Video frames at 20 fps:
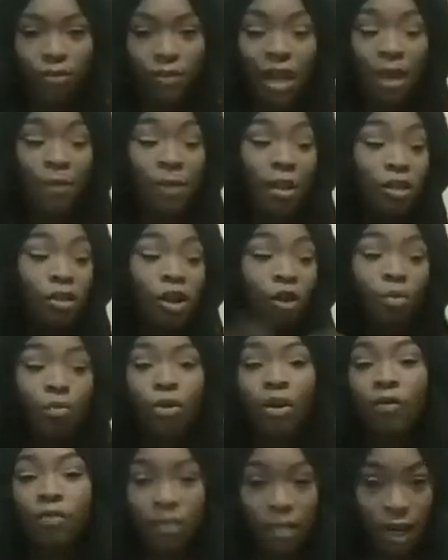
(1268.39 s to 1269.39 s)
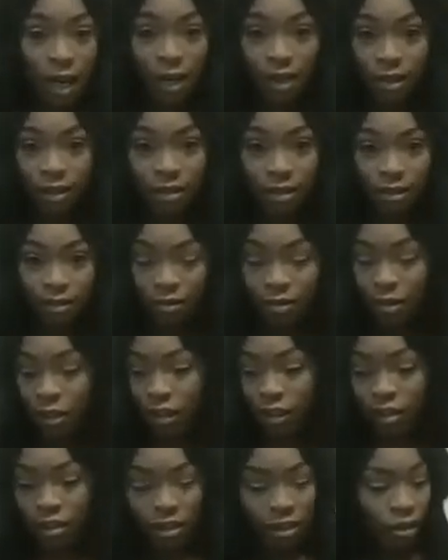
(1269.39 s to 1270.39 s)
That means on both sides.
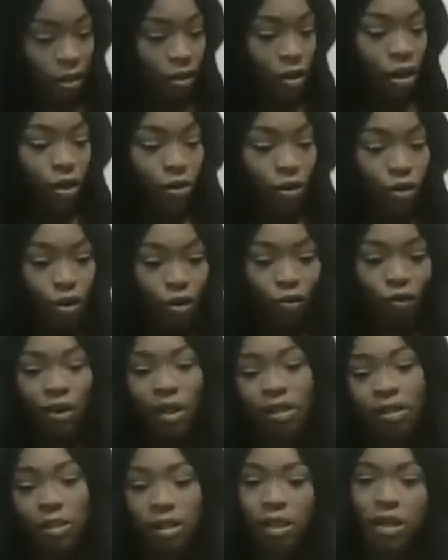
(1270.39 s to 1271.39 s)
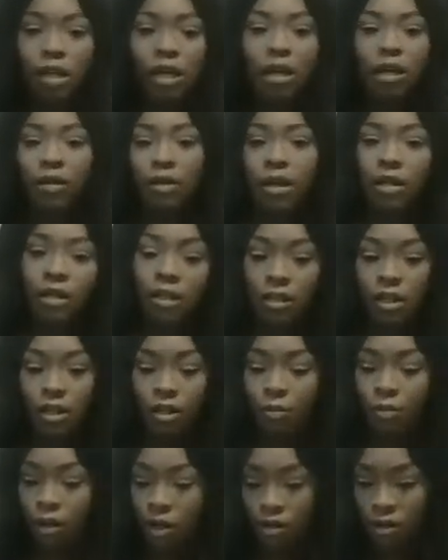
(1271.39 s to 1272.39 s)
You know, you as the Leo and this other
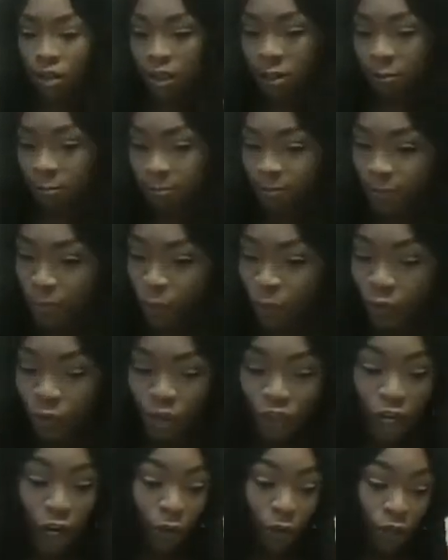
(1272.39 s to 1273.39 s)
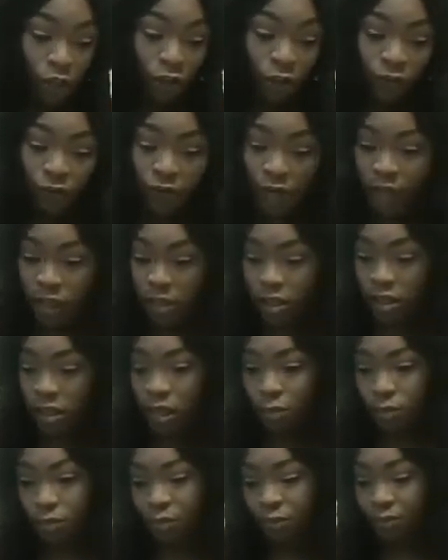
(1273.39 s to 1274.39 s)
person, which I really do feel like is a
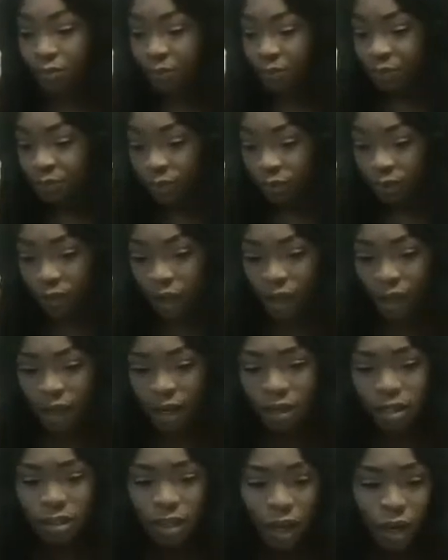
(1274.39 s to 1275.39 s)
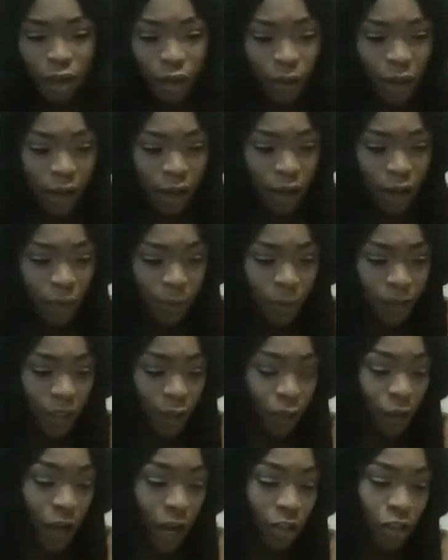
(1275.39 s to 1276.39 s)
Libra. And so, and then
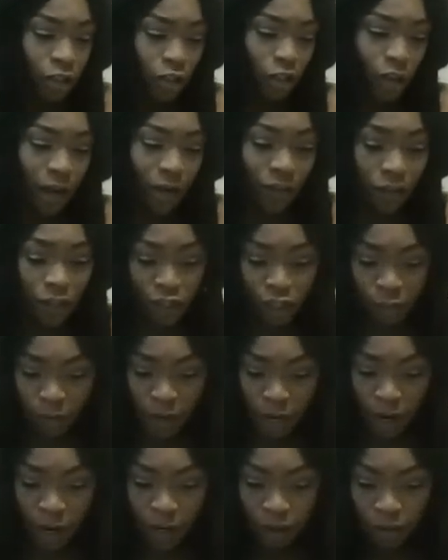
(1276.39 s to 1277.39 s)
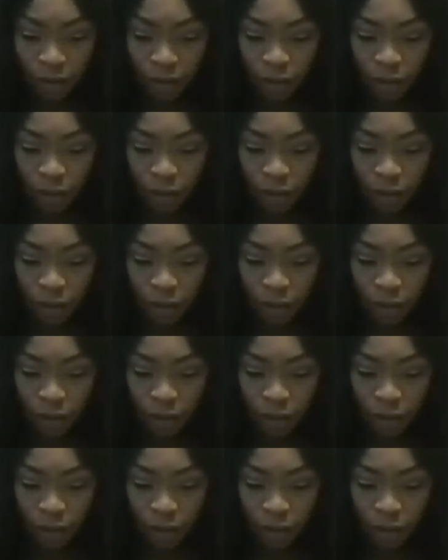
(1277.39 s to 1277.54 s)
we also do have the Gemini